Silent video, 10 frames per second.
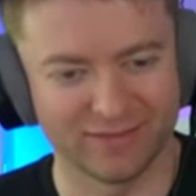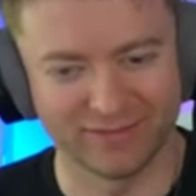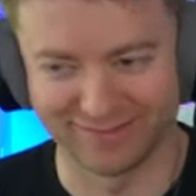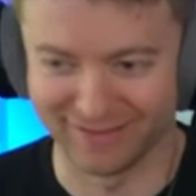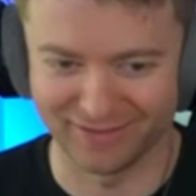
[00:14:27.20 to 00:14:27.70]
I
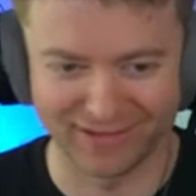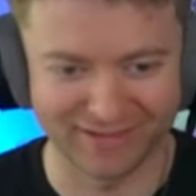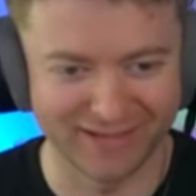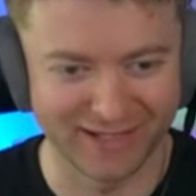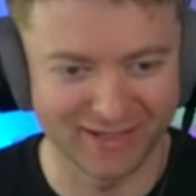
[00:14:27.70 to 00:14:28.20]

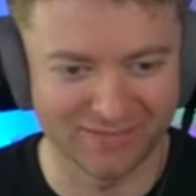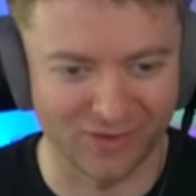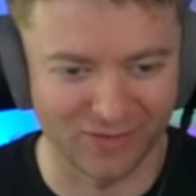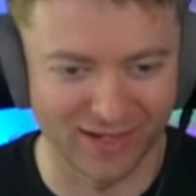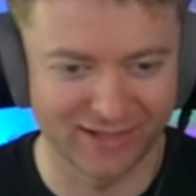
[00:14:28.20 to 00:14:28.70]
like the name.
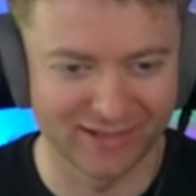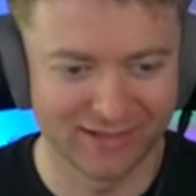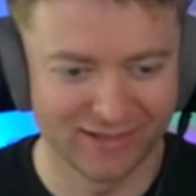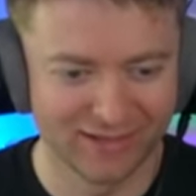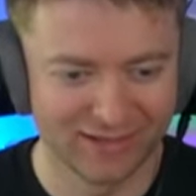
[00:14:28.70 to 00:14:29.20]
All right.
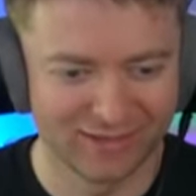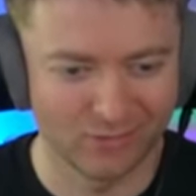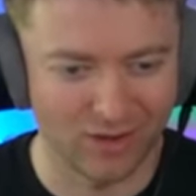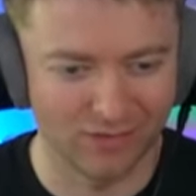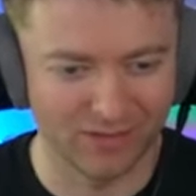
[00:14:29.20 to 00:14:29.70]

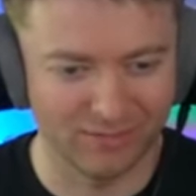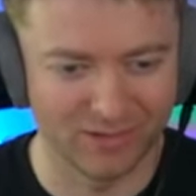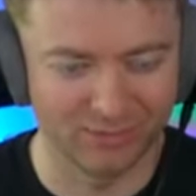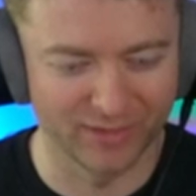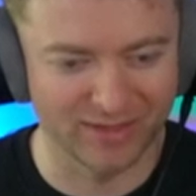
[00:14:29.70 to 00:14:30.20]
Well, I'm
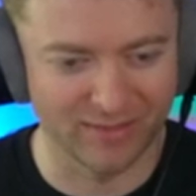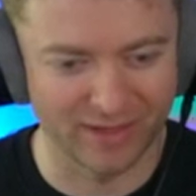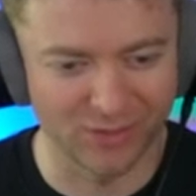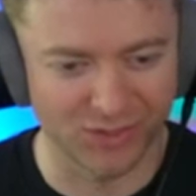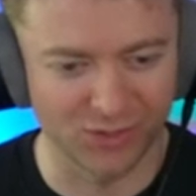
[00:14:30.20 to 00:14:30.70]
going to bring some
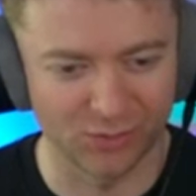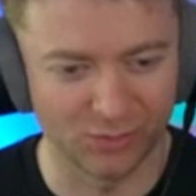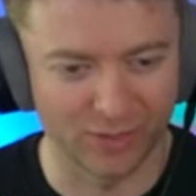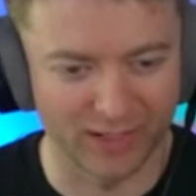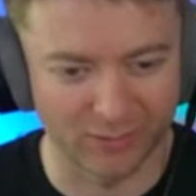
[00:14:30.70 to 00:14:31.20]
energy
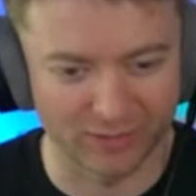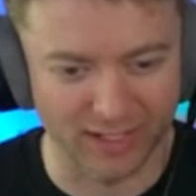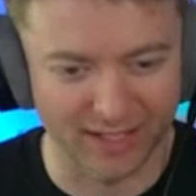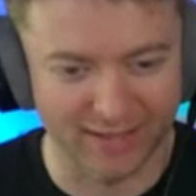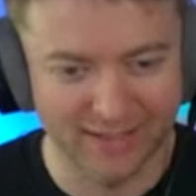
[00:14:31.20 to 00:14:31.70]
your way with
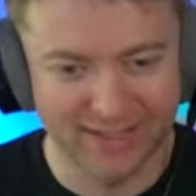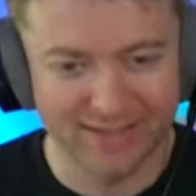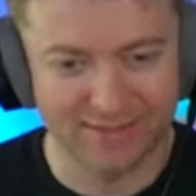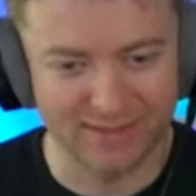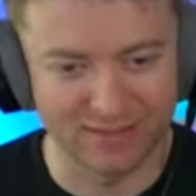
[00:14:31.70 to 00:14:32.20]
knight
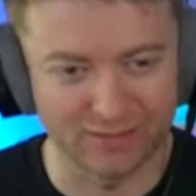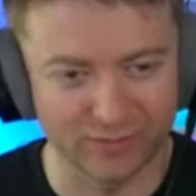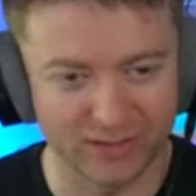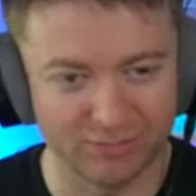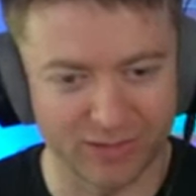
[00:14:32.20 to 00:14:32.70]

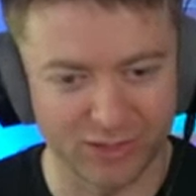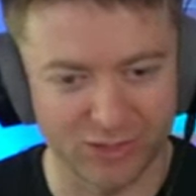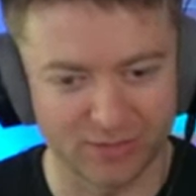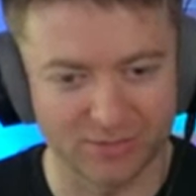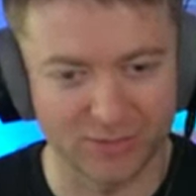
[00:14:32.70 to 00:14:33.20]
c3,
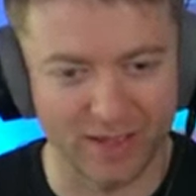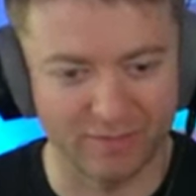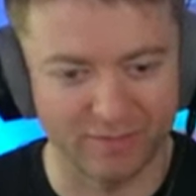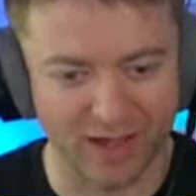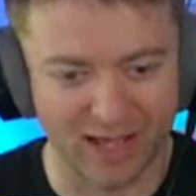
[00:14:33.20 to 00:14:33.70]
bishop to
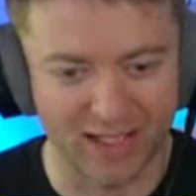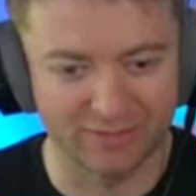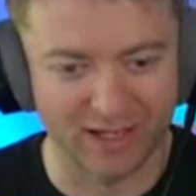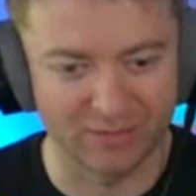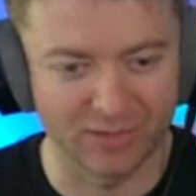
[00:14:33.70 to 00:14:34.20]

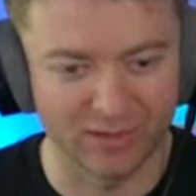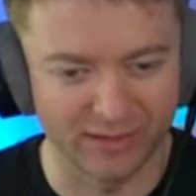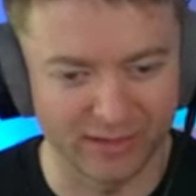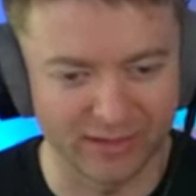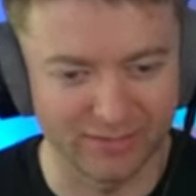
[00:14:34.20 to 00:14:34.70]
f5. I
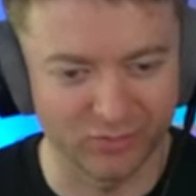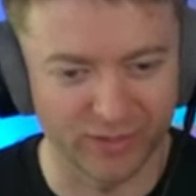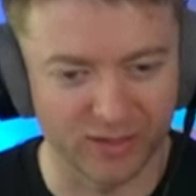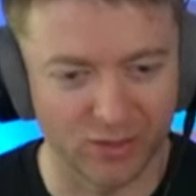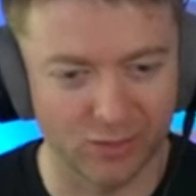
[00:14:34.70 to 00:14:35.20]
believe
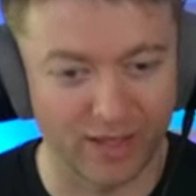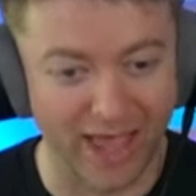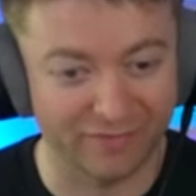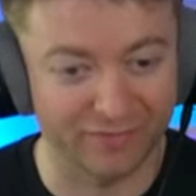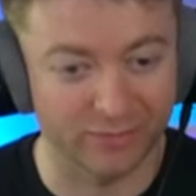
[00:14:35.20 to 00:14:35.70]
we go
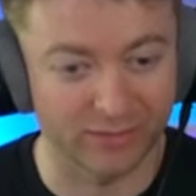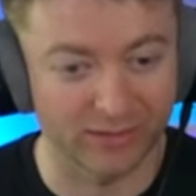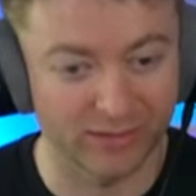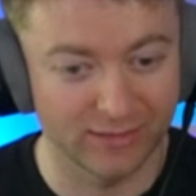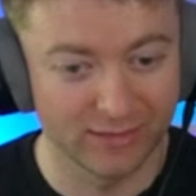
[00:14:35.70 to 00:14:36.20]

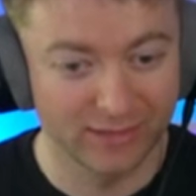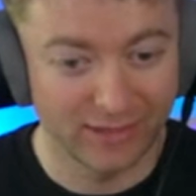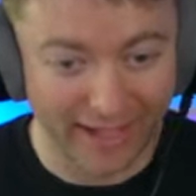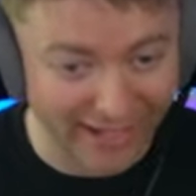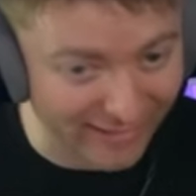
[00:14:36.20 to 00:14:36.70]
f3.
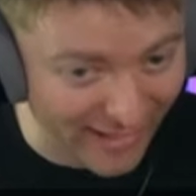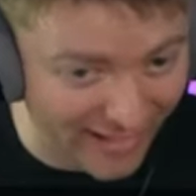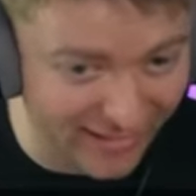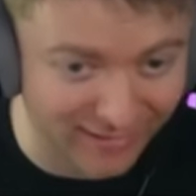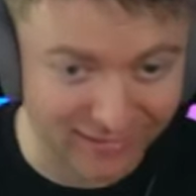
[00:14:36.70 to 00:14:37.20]
And
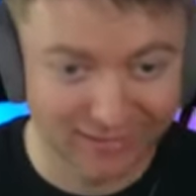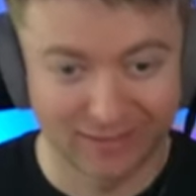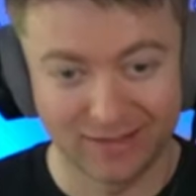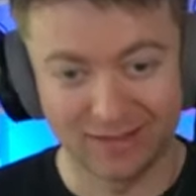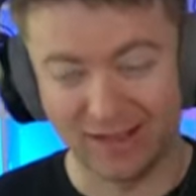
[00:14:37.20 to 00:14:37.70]
hey,
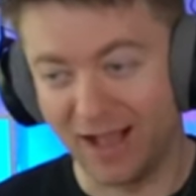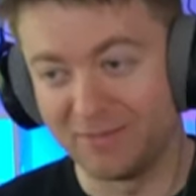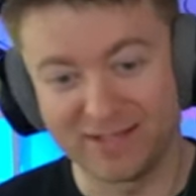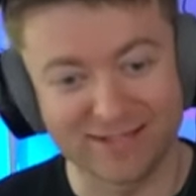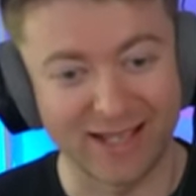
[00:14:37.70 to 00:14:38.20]

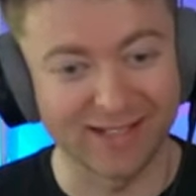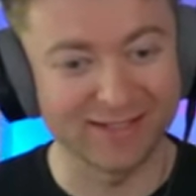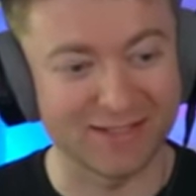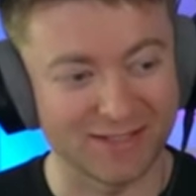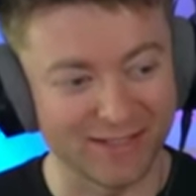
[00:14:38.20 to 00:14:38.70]
I'm
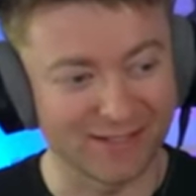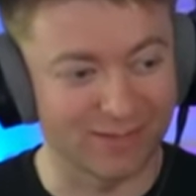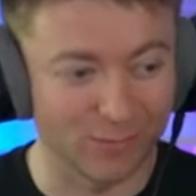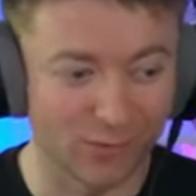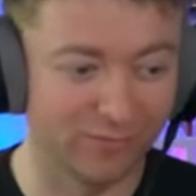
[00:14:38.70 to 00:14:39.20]
excited to see
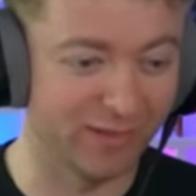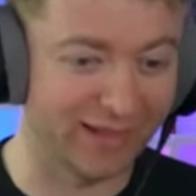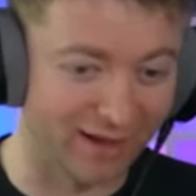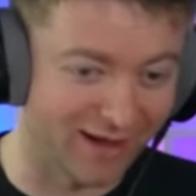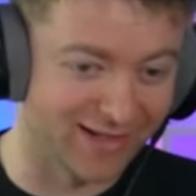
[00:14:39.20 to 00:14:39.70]
this move
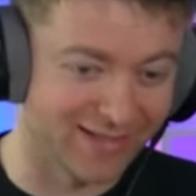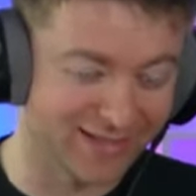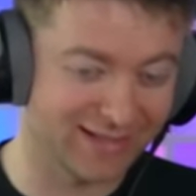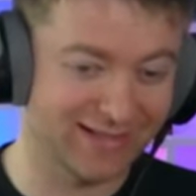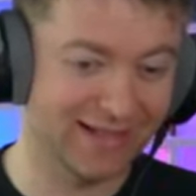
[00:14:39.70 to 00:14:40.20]
because